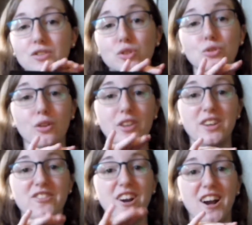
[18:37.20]
two
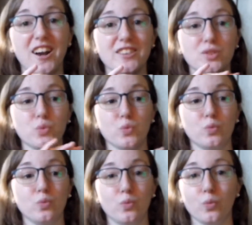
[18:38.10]
totally different eyes
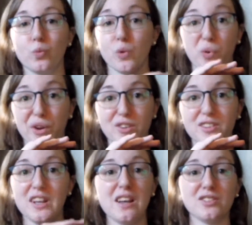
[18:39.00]
were weird.
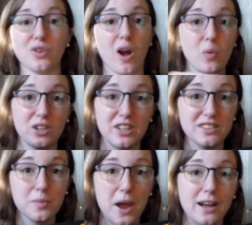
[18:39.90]
So I wanted
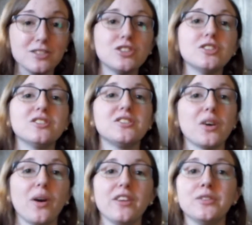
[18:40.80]
it to match.
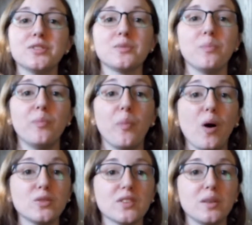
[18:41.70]
So I used
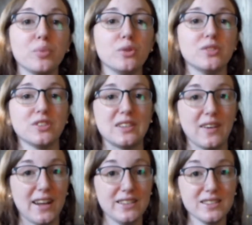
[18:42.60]
mostly blues and
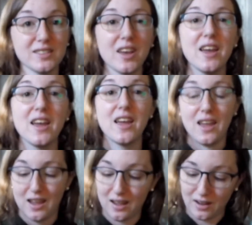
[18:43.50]
greens,
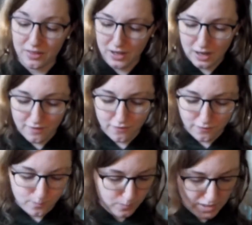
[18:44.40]
and I think
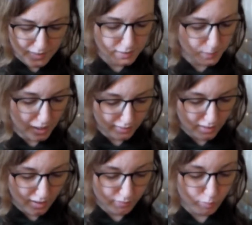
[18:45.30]
in this
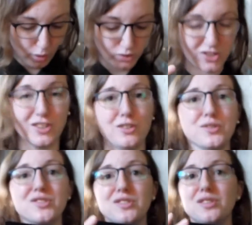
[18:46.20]
palette I've mostly
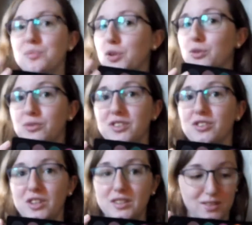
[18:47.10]
used the blues and
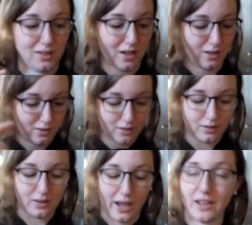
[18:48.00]
greens and
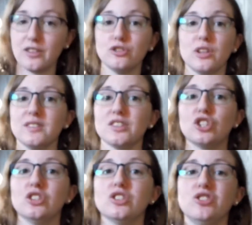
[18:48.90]
like the
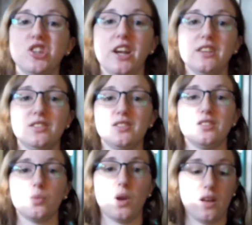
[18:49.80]
transition shades
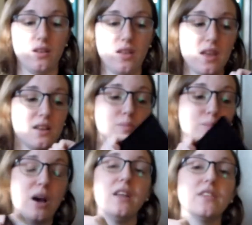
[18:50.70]
as well.
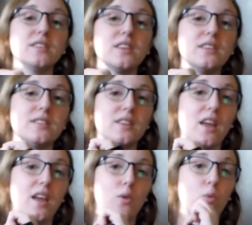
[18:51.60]
But this is
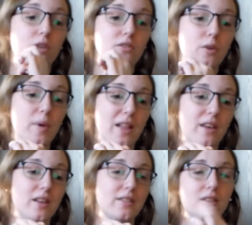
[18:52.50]
a wonderful
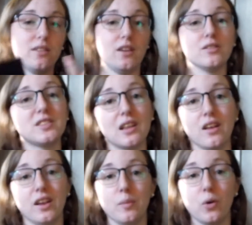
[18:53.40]
palette. They don't sell
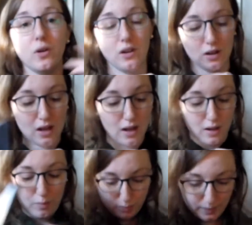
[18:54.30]
it anymore,
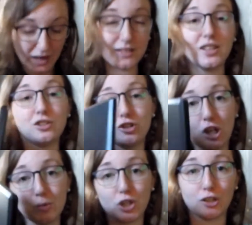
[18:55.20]
but
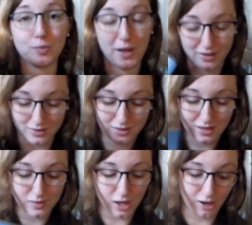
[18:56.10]
James Charles palette
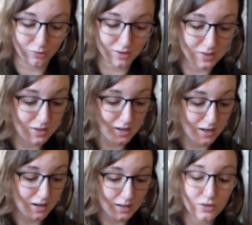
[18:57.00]
is out.
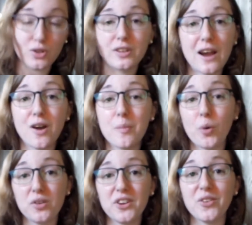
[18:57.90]
Sold out on
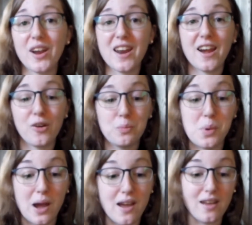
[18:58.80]
Morphe right now,
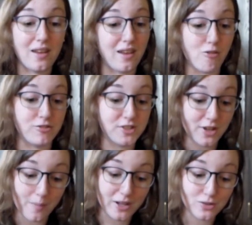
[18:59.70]
but
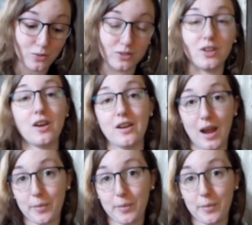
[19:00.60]
it's coming to Ulta and